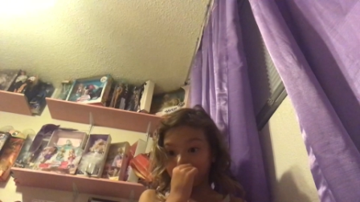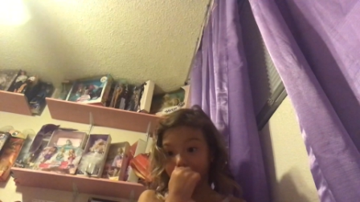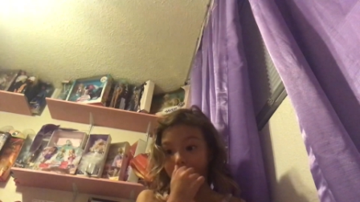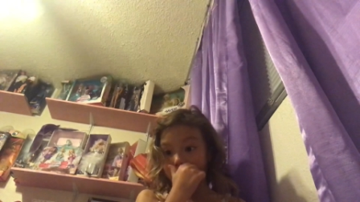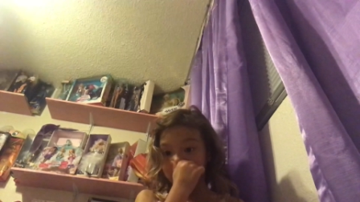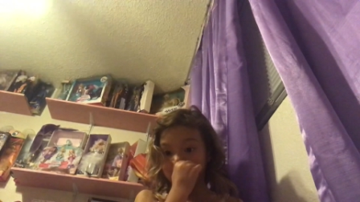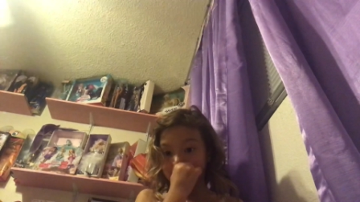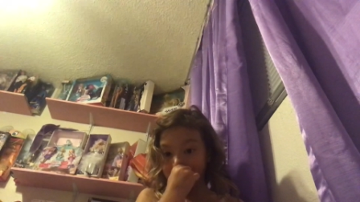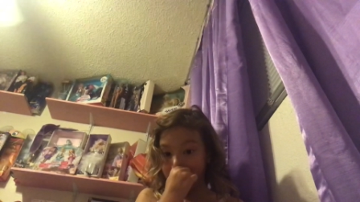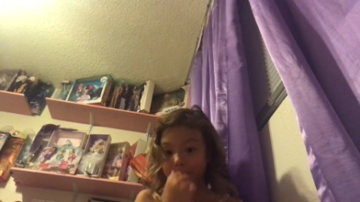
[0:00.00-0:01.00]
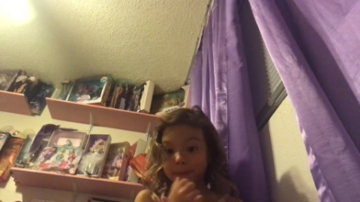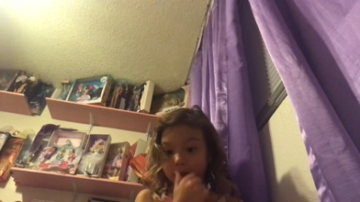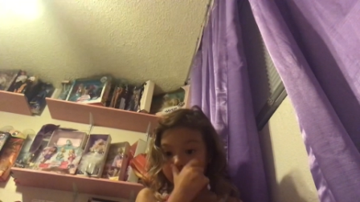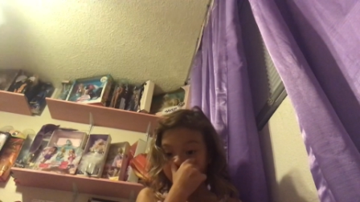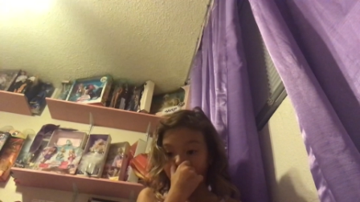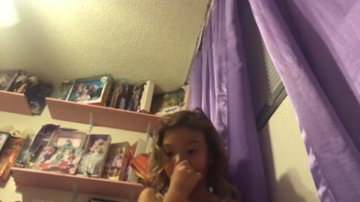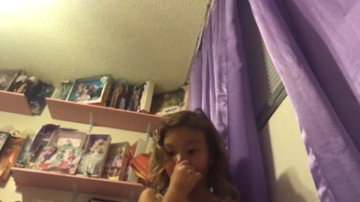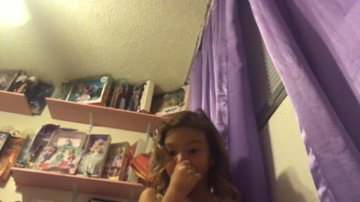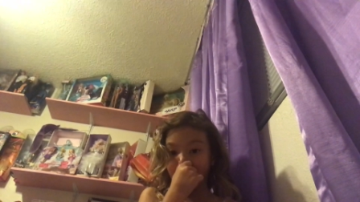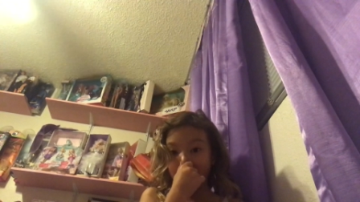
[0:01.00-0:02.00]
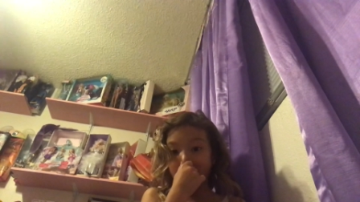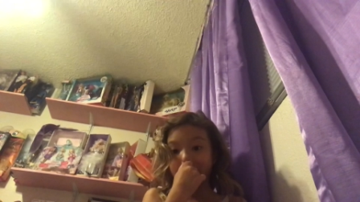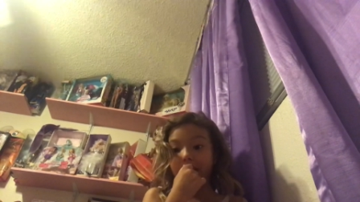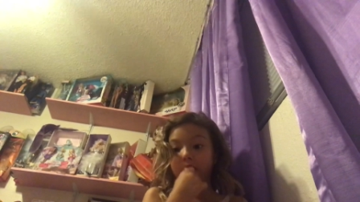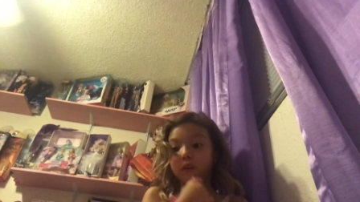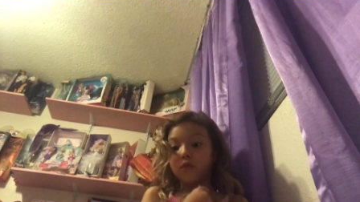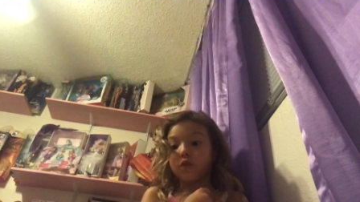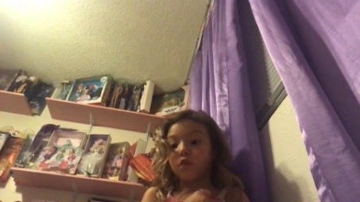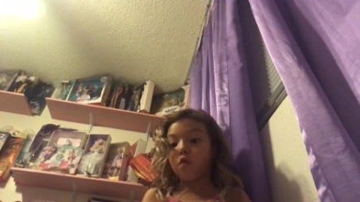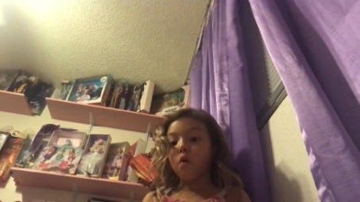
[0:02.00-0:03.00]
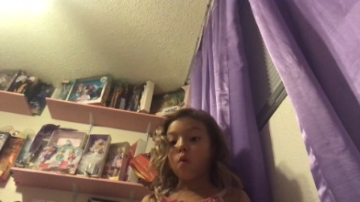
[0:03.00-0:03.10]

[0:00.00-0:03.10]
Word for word: Then um, for food that you do,